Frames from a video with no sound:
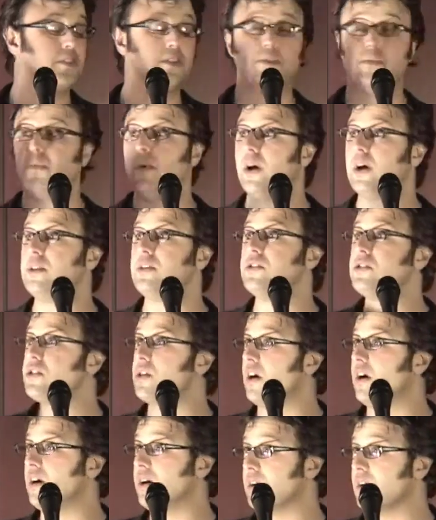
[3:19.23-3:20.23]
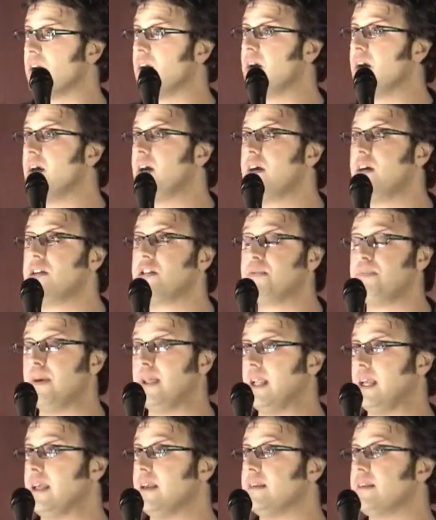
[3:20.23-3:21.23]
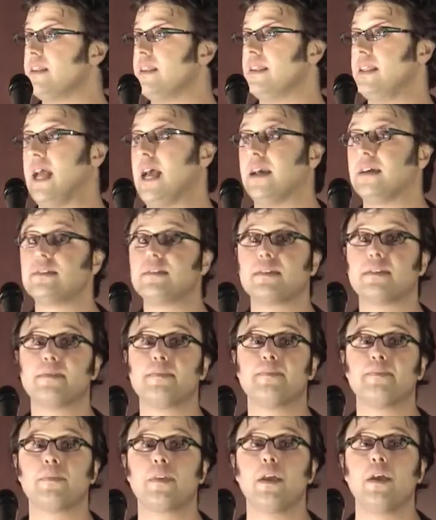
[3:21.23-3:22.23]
So one song spinning into the next.